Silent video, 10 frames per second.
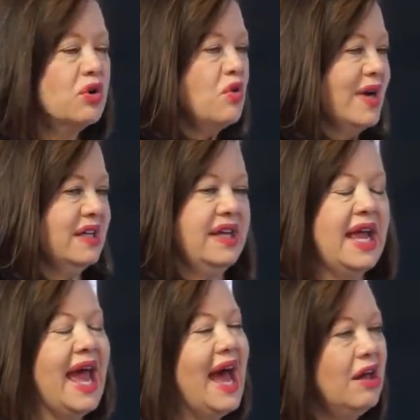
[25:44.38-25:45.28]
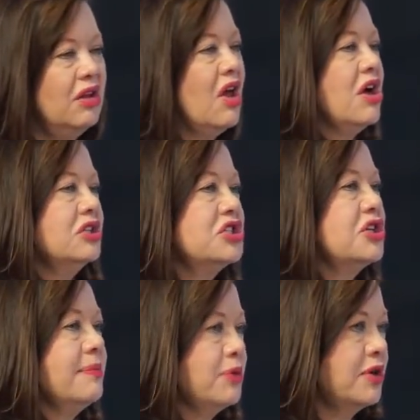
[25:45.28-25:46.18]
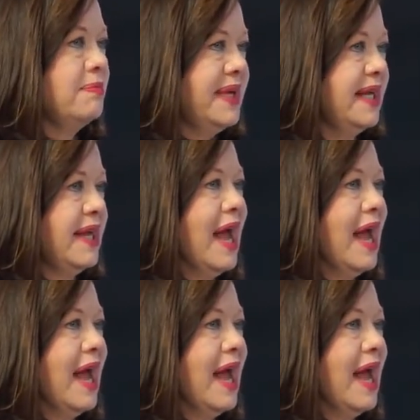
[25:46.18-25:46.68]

real quickly, how long should a book be?